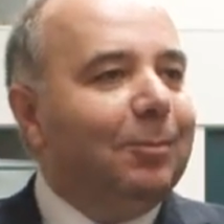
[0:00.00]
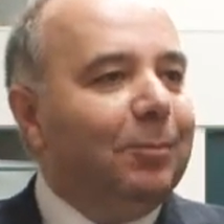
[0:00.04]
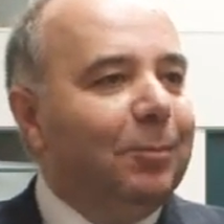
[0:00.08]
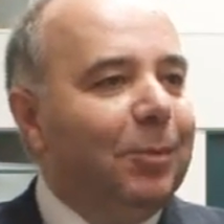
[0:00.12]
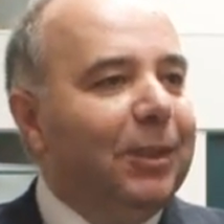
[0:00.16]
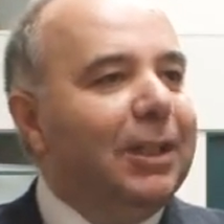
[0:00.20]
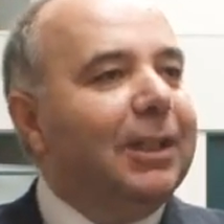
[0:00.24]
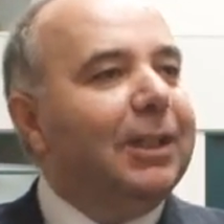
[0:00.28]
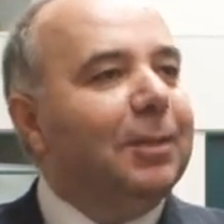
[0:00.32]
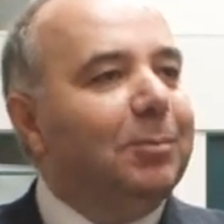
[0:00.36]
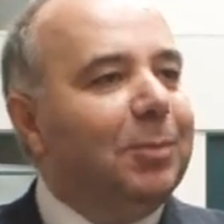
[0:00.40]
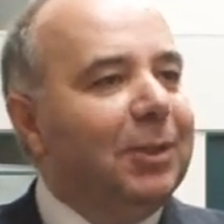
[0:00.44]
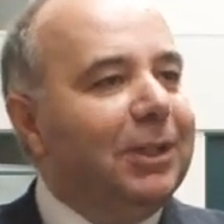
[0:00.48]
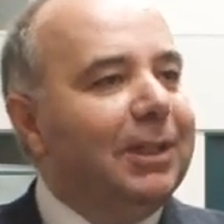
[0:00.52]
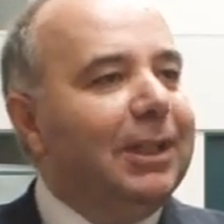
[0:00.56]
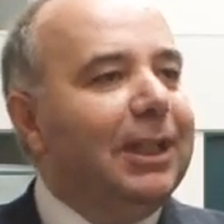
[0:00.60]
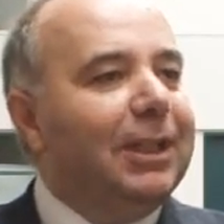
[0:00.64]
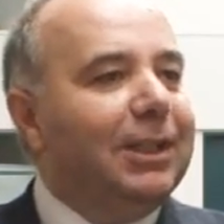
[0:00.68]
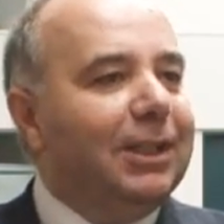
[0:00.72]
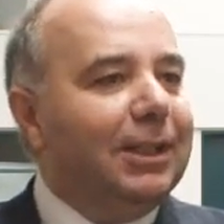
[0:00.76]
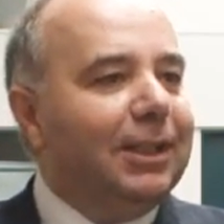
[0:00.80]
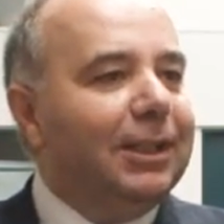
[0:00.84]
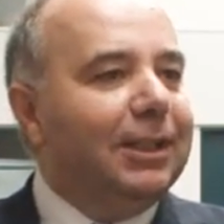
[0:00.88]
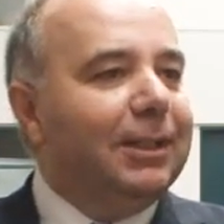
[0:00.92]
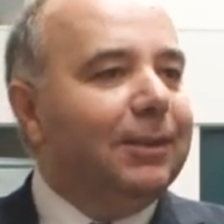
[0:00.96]
being a
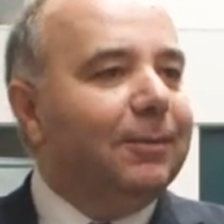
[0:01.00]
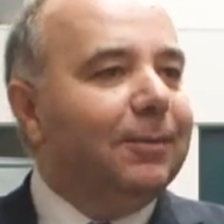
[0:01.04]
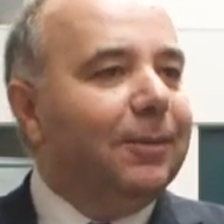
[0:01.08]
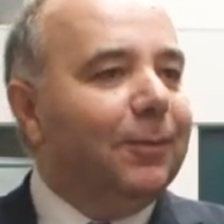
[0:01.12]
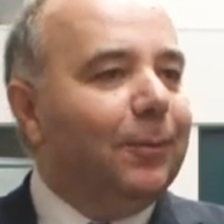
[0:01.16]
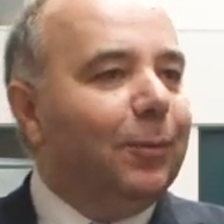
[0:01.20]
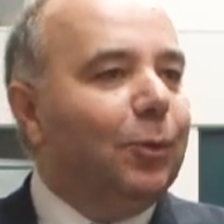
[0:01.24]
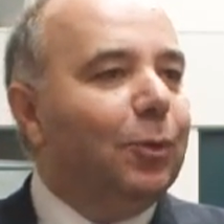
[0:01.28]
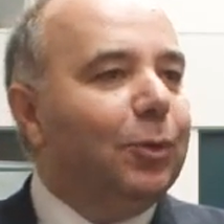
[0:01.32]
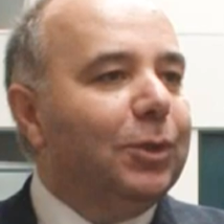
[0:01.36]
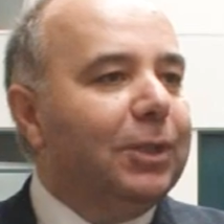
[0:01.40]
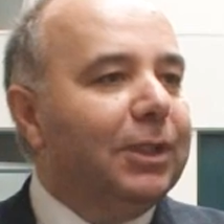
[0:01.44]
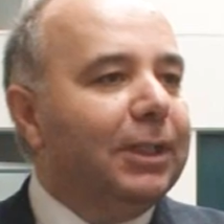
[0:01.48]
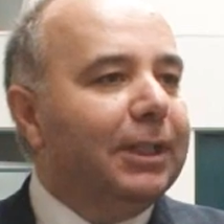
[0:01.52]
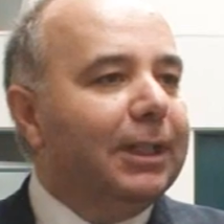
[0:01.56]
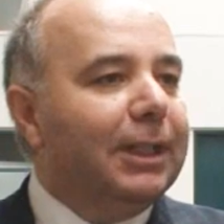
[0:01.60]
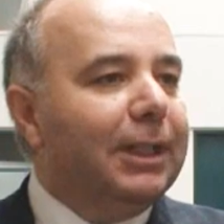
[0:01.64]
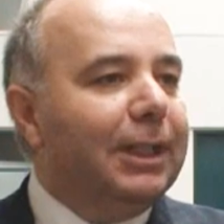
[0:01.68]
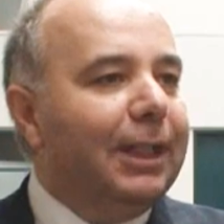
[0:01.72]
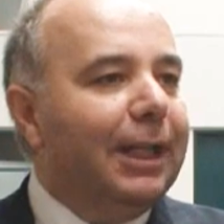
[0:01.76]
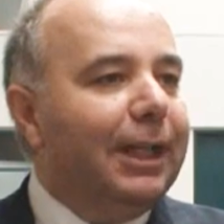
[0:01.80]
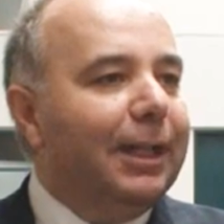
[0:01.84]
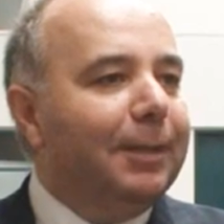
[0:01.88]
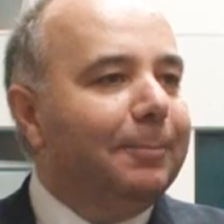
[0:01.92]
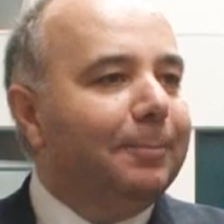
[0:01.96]
potentially fraudulent
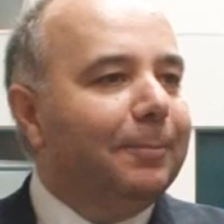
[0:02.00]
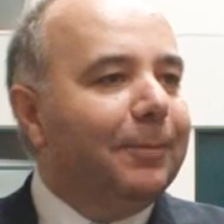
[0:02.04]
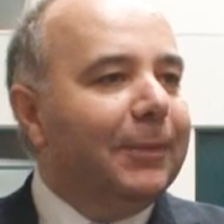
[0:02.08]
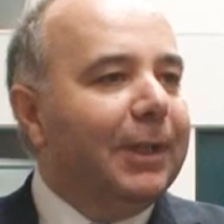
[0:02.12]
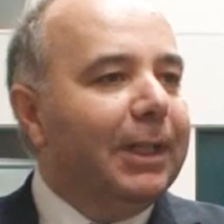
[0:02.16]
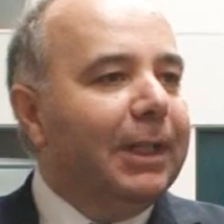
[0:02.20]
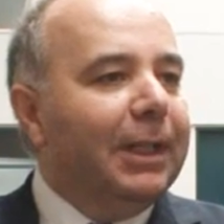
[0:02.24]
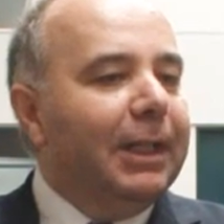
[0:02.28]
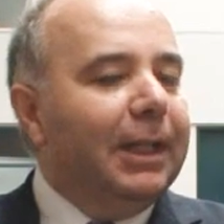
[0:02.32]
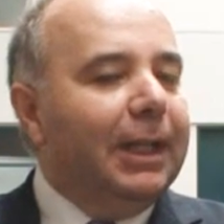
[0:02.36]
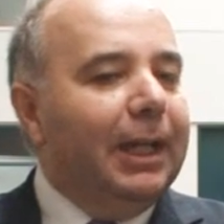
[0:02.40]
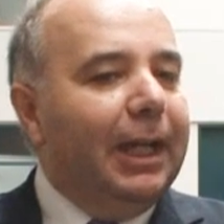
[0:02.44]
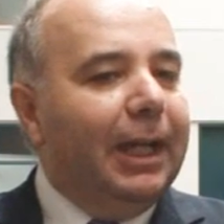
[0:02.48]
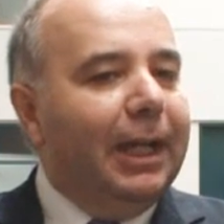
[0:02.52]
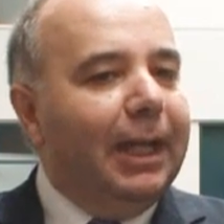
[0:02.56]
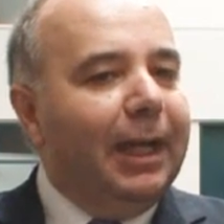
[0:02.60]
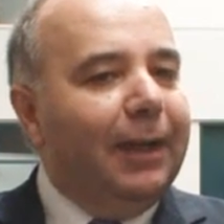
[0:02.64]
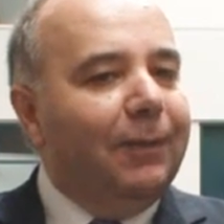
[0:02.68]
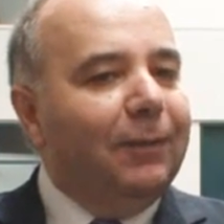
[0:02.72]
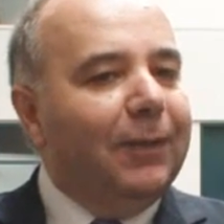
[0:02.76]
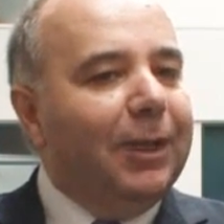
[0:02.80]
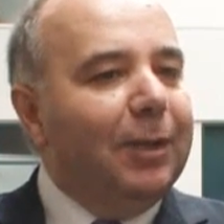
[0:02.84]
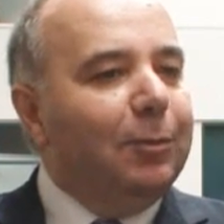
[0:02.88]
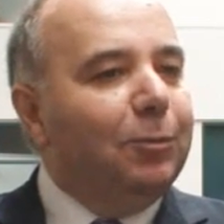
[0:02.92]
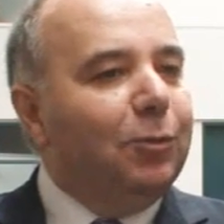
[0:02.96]
claim,
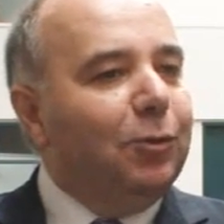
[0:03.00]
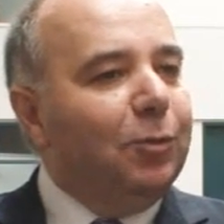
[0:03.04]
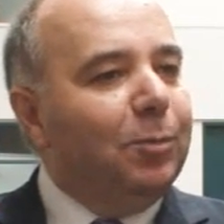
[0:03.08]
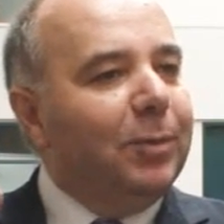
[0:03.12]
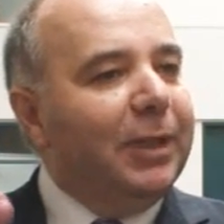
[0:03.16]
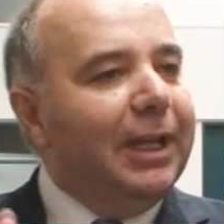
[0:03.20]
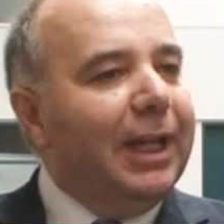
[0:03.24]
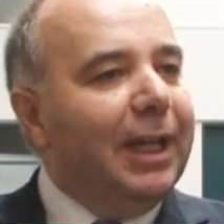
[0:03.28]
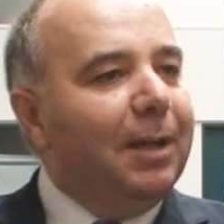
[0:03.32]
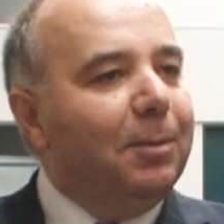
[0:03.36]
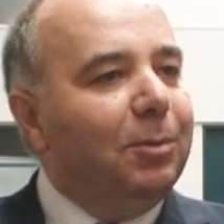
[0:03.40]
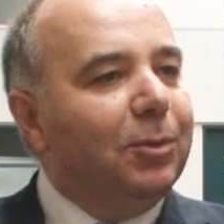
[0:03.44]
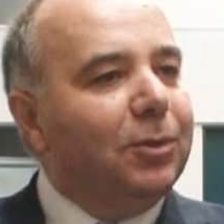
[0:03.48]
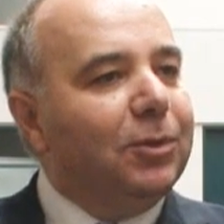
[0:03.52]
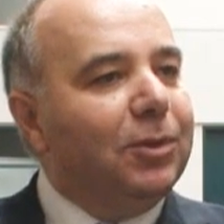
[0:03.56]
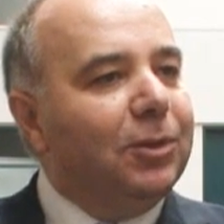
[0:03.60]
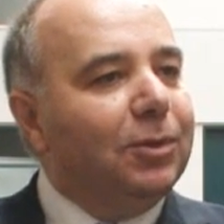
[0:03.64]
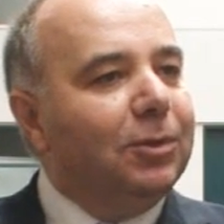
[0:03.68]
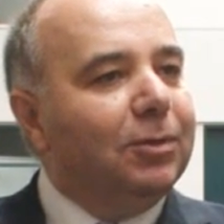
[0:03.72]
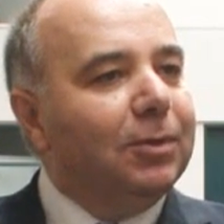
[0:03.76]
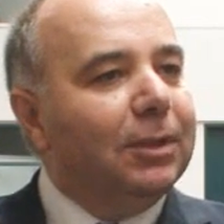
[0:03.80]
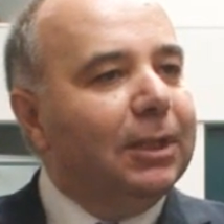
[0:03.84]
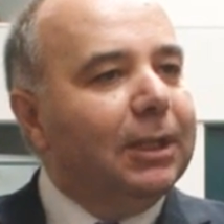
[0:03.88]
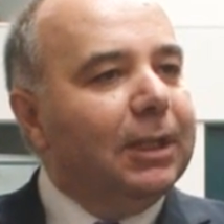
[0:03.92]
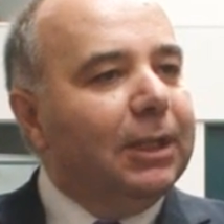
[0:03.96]
and then to be able
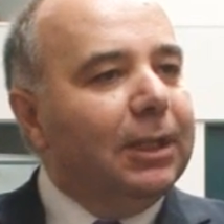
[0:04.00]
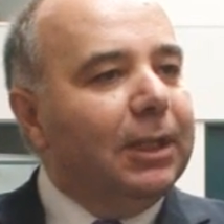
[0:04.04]
to